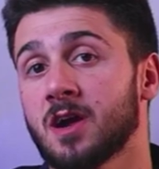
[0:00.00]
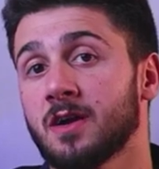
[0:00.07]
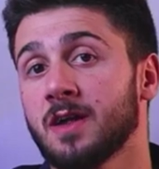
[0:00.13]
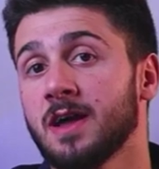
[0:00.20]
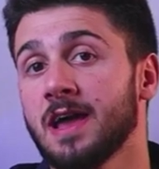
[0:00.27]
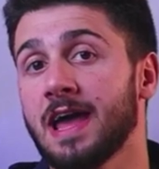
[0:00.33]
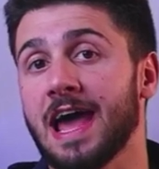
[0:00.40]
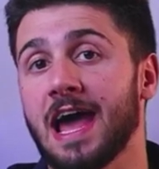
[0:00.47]

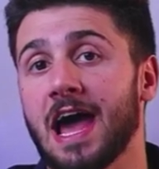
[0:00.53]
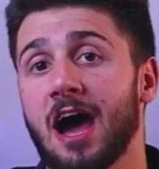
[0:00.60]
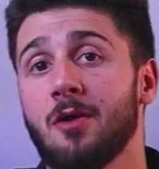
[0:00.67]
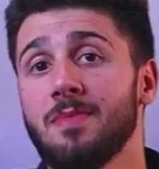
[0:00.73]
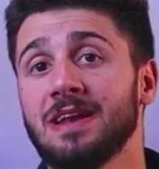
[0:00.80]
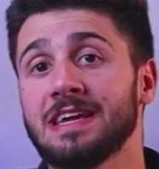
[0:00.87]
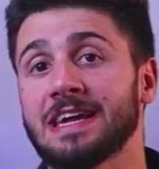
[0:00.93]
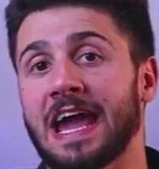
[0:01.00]
are,
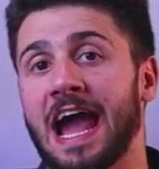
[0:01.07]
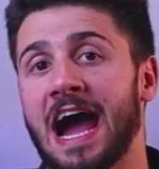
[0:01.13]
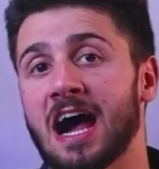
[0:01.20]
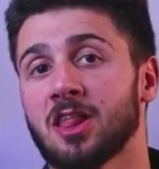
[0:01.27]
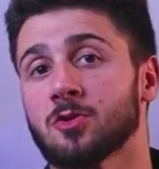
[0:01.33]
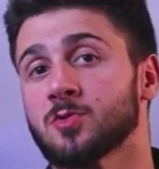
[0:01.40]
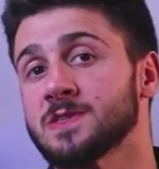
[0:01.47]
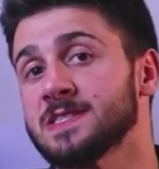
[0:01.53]
how many
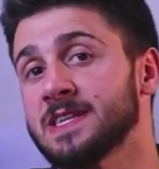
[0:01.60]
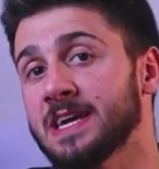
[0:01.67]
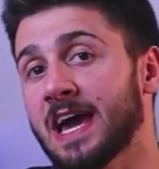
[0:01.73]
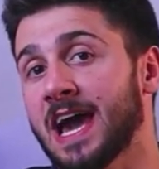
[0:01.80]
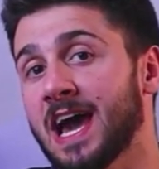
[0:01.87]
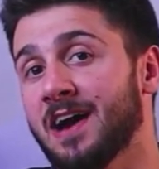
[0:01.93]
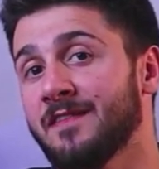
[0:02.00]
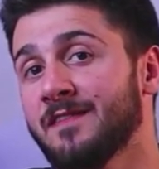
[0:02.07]
calories they
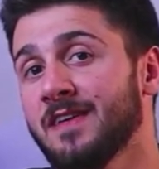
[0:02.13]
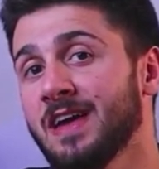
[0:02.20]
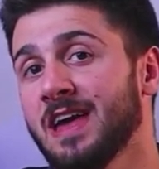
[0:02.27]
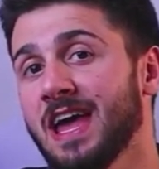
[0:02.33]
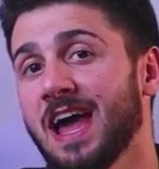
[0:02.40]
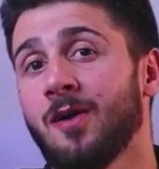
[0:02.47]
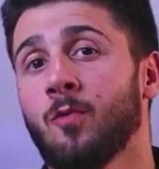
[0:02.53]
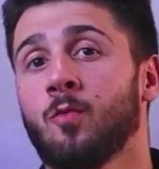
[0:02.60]
have,
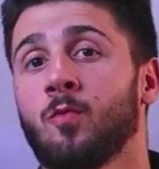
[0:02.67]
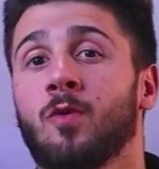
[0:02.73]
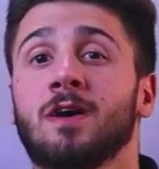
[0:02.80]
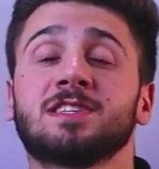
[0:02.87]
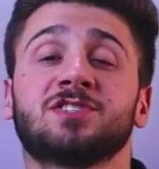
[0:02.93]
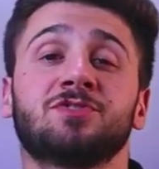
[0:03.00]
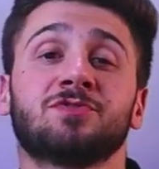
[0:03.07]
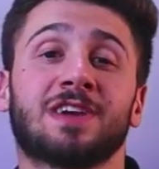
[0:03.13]
and
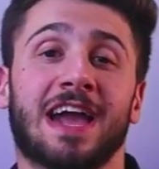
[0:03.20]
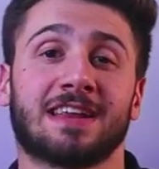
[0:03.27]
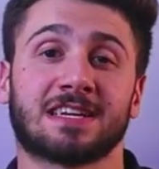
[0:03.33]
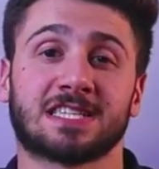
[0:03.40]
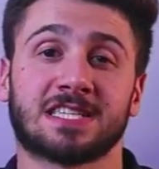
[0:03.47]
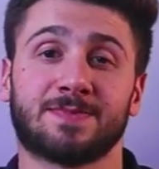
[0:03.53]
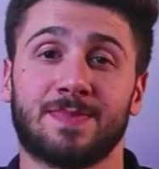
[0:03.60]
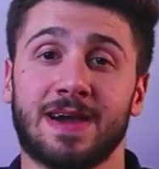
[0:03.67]
what you can
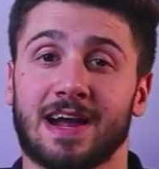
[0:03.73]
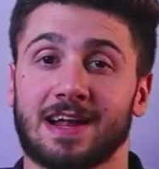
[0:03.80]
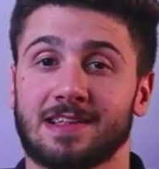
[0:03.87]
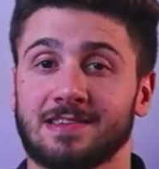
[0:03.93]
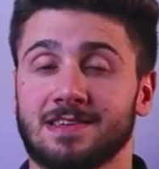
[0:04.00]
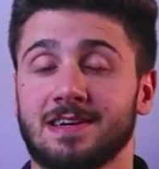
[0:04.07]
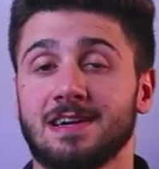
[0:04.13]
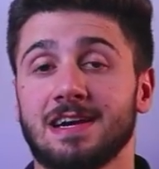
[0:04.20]

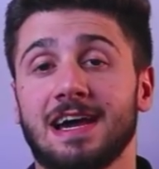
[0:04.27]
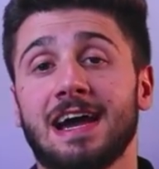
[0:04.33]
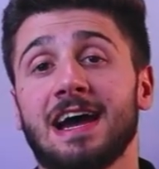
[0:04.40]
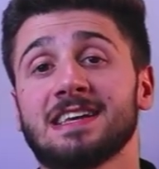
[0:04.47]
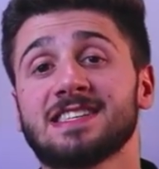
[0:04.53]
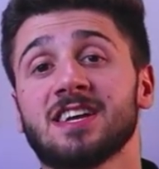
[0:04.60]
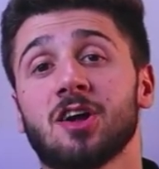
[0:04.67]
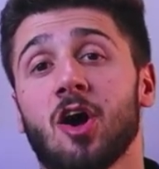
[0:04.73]
expect.
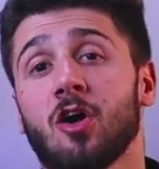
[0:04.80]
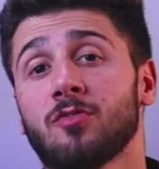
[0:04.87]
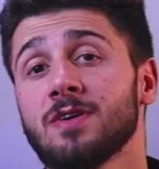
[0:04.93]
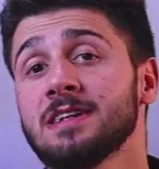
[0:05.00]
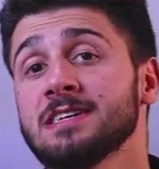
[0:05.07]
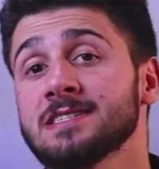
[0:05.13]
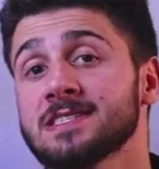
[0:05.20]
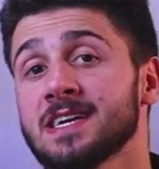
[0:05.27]
As I
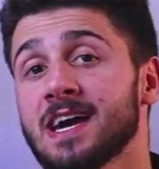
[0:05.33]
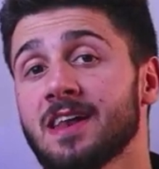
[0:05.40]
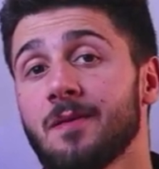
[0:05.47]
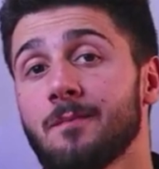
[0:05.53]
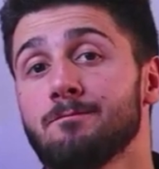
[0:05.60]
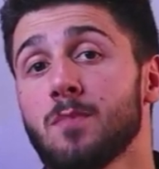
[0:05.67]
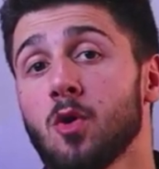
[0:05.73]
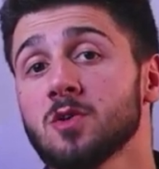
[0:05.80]
already
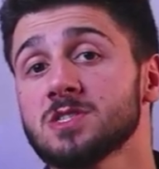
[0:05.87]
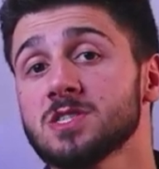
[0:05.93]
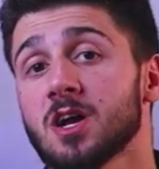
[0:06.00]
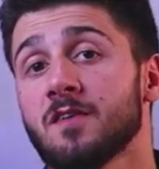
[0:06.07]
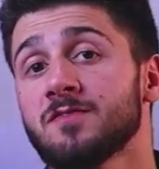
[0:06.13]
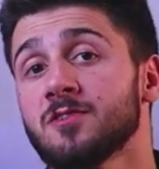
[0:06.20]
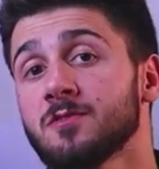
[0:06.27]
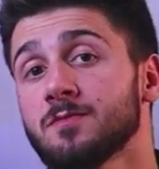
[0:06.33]
said, most
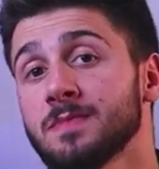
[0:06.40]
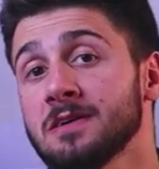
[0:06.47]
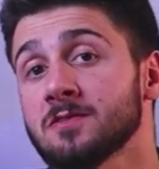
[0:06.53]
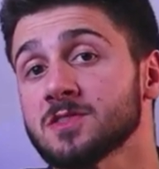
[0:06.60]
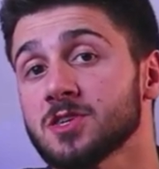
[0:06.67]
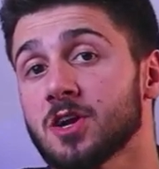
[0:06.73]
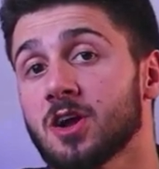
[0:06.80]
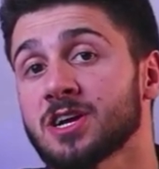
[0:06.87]
of their
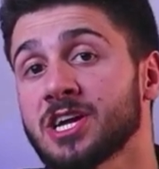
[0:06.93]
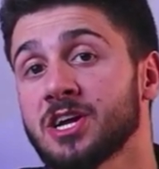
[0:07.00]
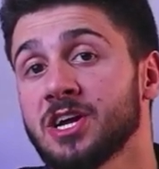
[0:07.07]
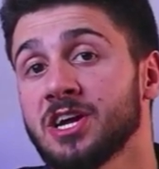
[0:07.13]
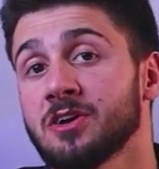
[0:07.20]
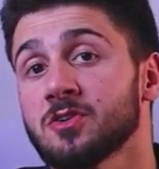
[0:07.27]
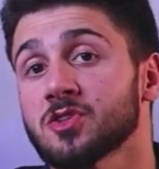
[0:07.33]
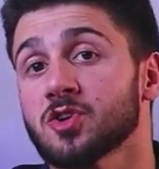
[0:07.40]
meals are
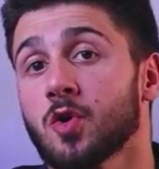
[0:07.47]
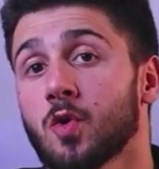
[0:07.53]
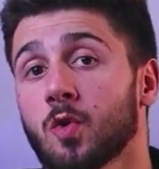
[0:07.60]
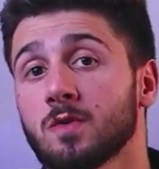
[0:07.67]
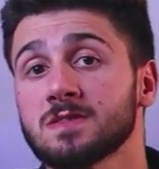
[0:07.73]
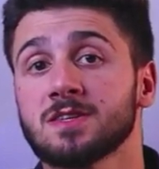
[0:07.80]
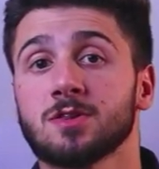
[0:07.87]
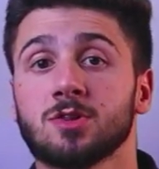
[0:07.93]
geared
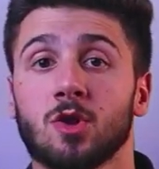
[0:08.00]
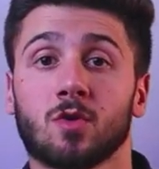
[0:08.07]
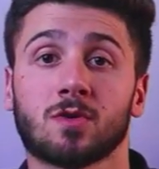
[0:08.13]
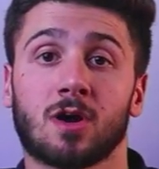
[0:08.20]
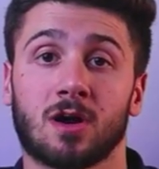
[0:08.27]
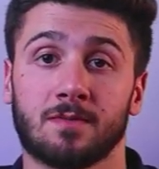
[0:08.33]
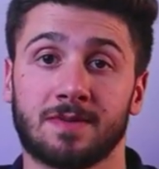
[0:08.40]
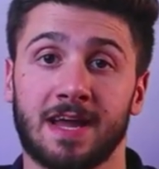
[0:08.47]
towards the low
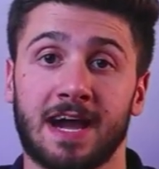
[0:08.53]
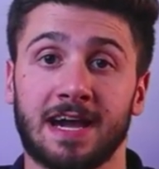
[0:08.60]
carb